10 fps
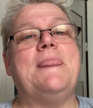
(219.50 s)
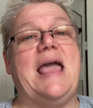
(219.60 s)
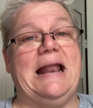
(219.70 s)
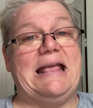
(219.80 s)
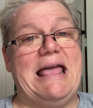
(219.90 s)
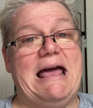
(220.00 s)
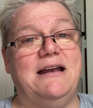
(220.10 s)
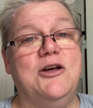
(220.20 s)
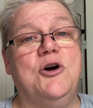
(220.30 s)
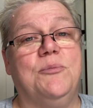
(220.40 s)
and
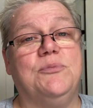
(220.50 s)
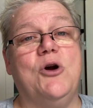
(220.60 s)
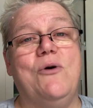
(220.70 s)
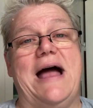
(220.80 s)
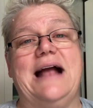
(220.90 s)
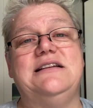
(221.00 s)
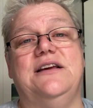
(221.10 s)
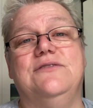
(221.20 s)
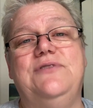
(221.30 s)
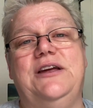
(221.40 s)
again,
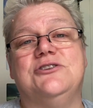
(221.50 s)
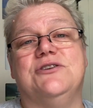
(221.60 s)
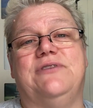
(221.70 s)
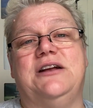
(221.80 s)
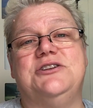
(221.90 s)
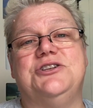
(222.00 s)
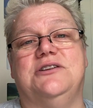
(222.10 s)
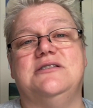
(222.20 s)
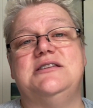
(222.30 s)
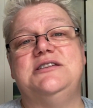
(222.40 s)
proactive
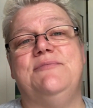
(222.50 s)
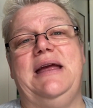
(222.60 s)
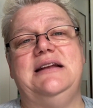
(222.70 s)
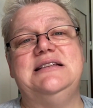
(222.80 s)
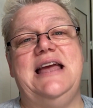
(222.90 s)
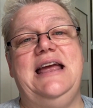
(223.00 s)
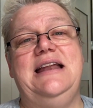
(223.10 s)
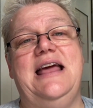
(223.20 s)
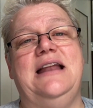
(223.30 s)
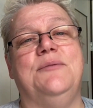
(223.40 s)
interventions to
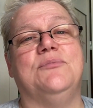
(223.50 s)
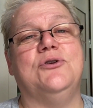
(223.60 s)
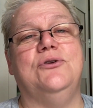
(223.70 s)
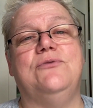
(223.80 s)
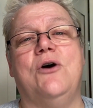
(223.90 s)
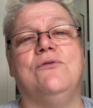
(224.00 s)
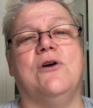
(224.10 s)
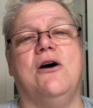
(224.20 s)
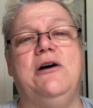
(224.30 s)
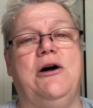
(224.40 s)
maintain and improve
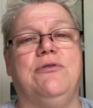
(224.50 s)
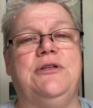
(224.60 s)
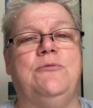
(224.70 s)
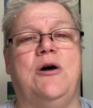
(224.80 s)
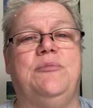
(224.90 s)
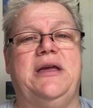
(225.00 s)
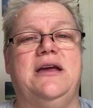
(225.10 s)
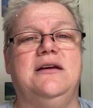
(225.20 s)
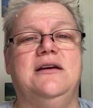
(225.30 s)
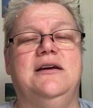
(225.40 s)
overall health and
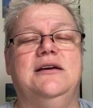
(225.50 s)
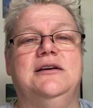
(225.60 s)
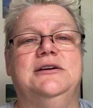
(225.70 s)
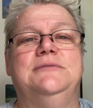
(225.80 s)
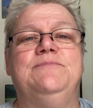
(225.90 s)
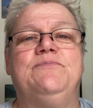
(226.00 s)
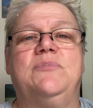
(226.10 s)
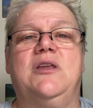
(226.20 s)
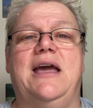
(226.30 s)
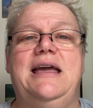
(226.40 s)
well-being.
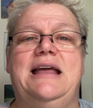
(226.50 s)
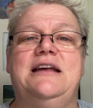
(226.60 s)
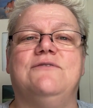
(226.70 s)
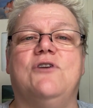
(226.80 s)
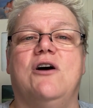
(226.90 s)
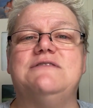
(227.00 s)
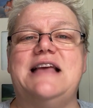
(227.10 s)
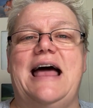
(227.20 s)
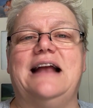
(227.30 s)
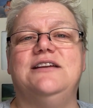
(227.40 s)
Okay, it involves
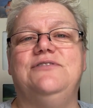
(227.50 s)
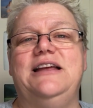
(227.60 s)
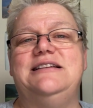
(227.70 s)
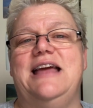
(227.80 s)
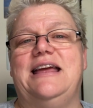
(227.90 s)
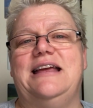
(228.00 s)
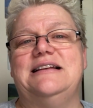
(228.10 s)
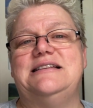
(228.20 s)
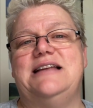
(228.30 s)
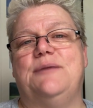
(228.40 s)
actively taking
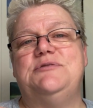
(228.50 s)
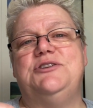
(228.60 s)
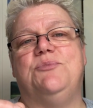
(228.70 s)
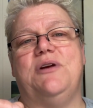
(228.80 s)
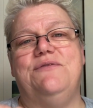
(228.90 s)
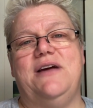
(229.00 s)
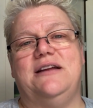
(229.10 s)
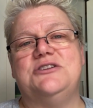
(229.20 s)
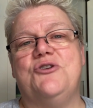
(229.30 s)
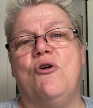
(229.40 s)
steps to
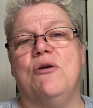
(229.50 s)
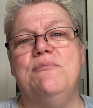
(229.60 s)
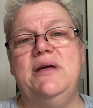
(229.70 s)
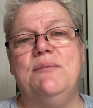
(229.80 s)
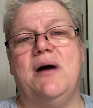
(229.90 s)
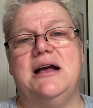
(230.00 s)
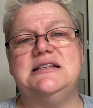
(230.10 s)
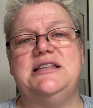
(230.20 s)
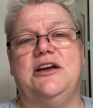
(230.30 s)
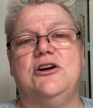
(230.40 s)
prevent or
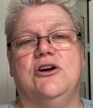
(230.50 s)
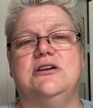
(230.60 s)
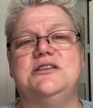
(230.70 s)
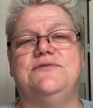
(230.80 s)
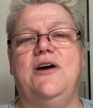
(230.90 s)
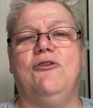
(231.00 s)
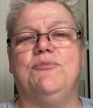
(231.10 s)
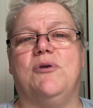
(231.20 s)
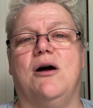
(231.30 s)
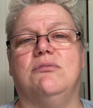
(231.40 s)
minimize the occurrence of
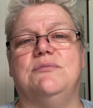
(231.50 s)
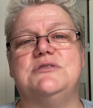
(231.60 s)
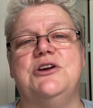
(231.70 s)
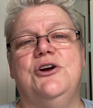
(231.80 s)
health problems